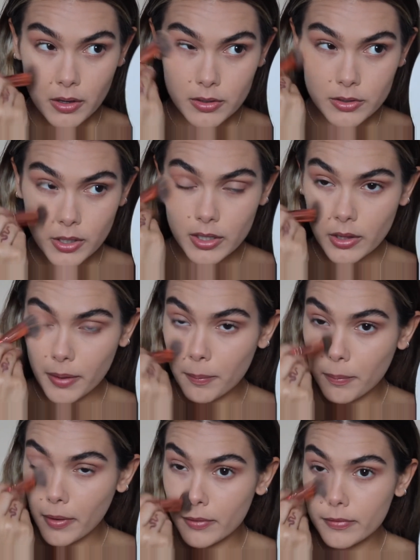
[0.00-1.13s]
and try to like
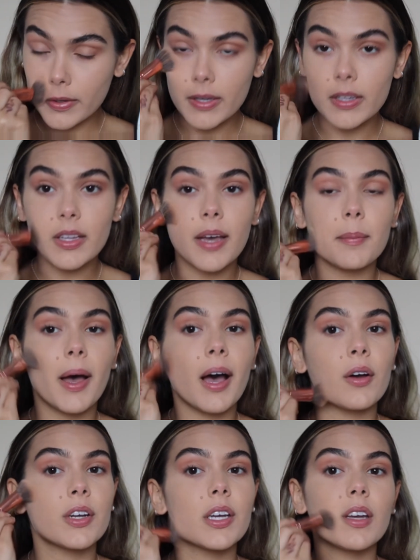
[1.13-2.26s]
buff in that
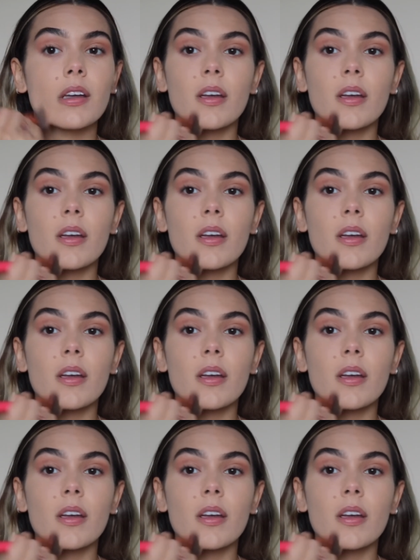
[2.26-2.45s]
powder